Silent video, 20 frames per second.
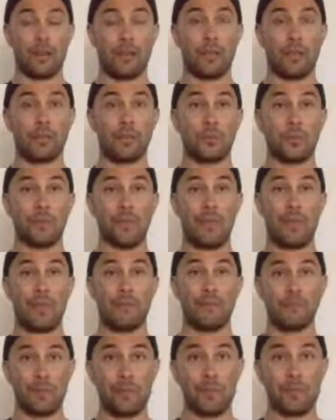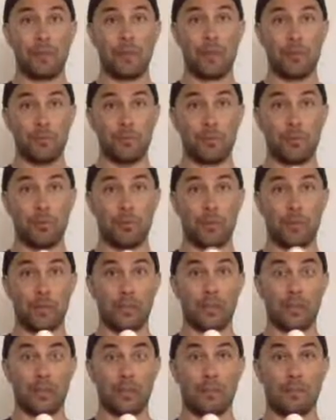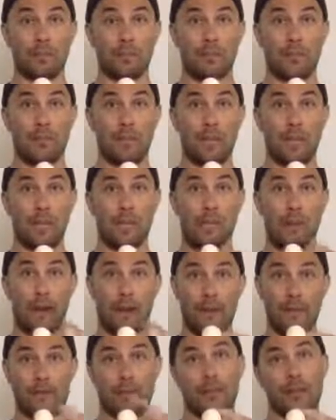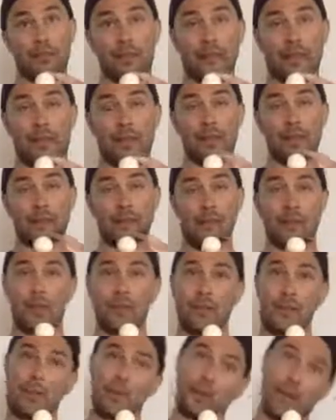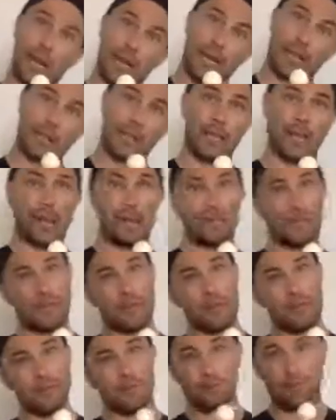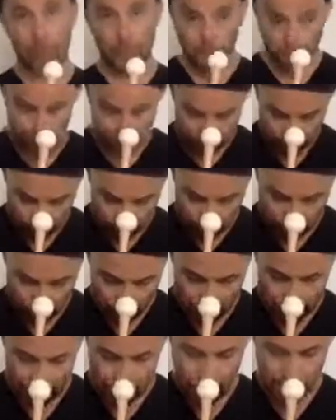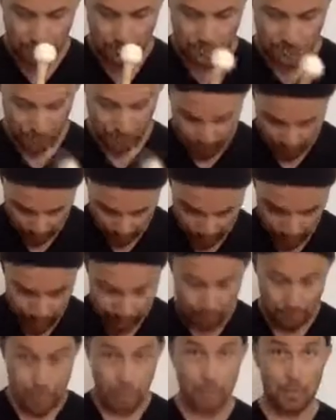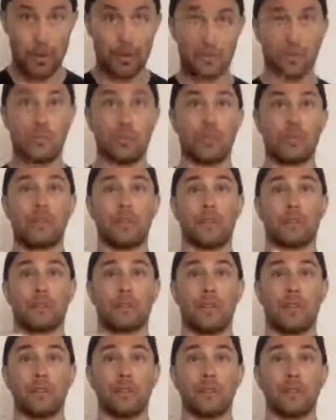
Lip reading: So we have these pivot points, and I've got the head up here and it's heavy, but when it's forward, my body wants to fall